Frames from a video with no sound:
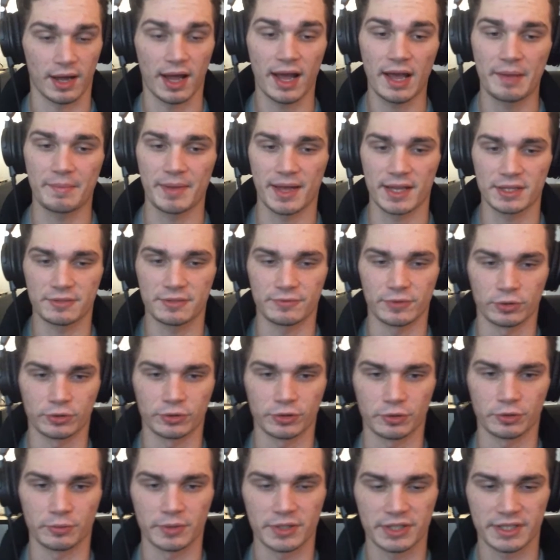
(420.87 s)
high pass
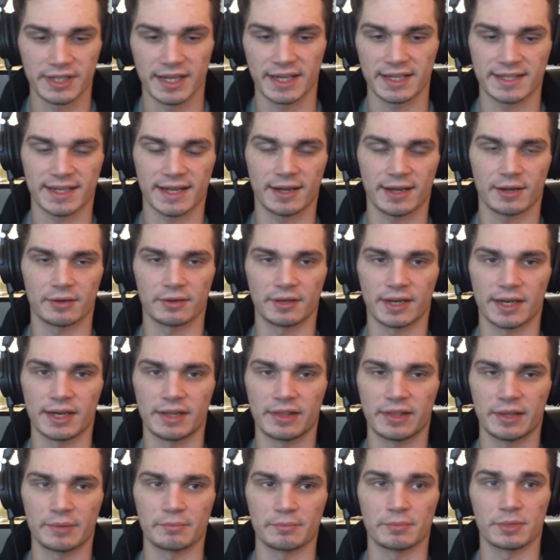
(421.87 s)
filter, which takes out
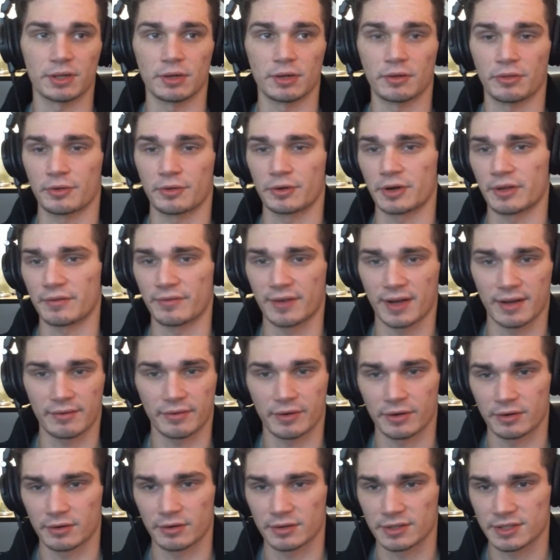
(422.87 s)
anything below 35
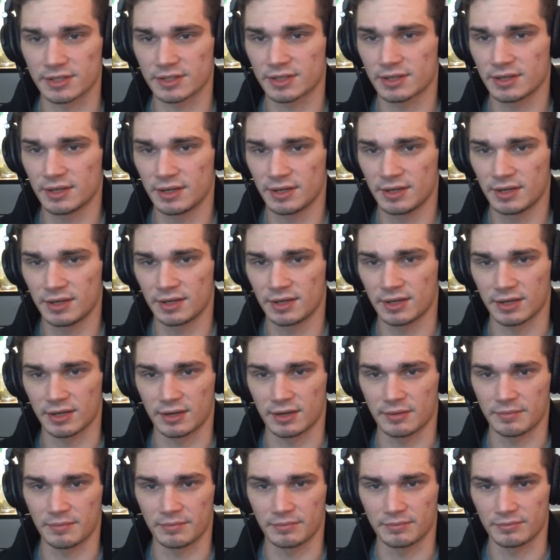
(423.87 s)
hertz.
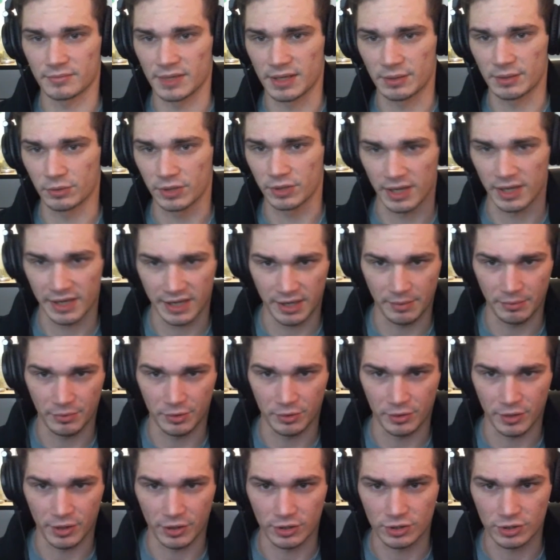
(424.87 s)
It will not come
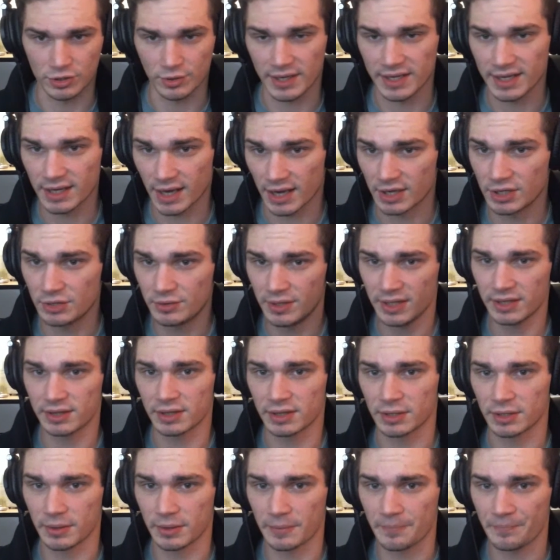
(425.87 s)
through here, so I do
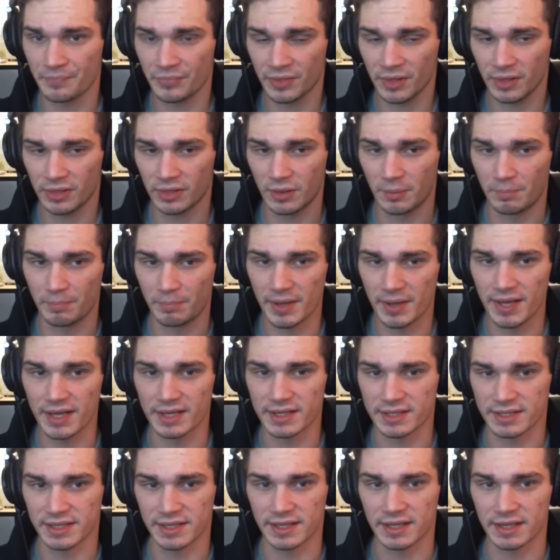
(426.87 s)
get the
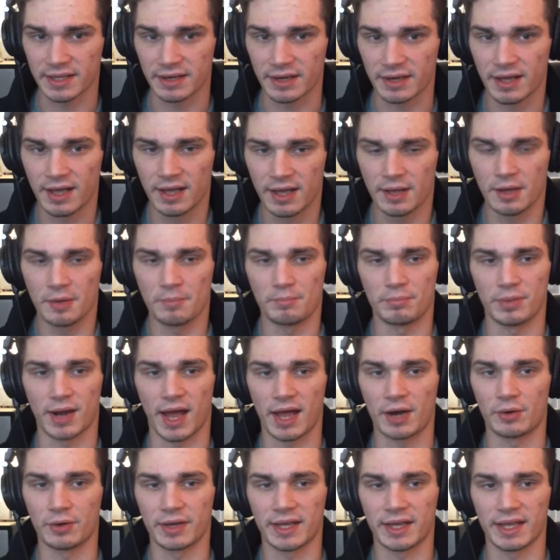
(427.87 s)
bass hit, but
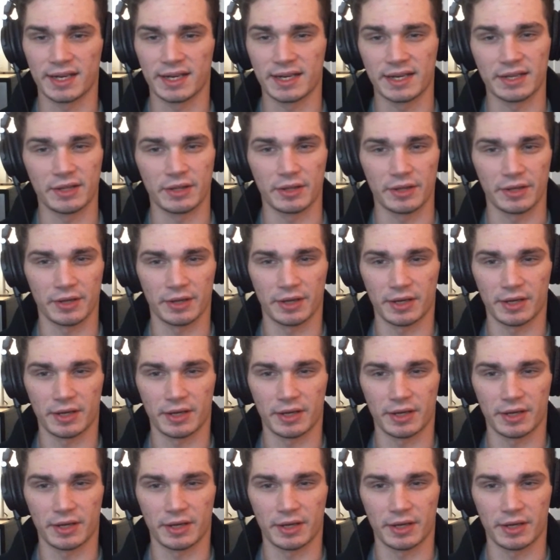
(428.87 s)
I don't get any of